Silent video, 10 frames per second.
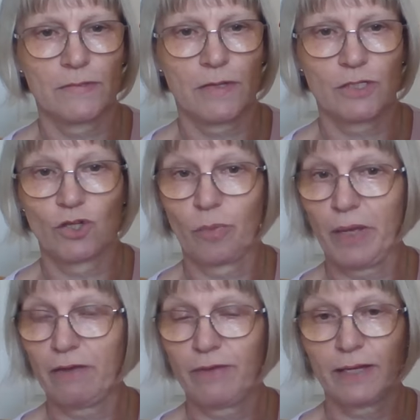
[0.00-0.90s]
It's not
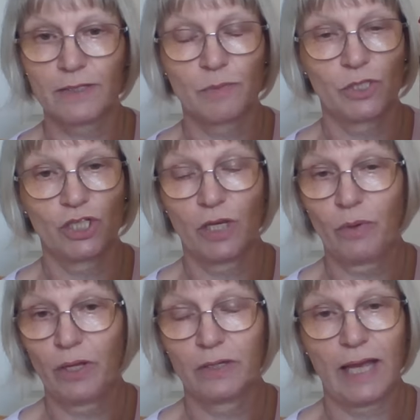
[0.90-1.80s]
perfect, but you know
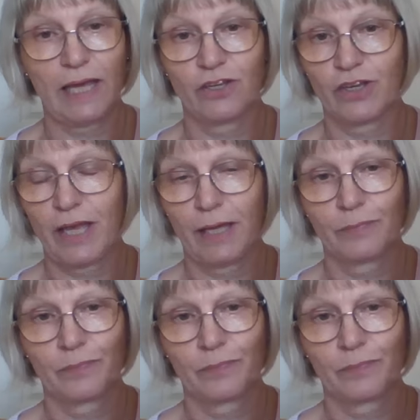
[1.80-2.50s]
what? I don't care.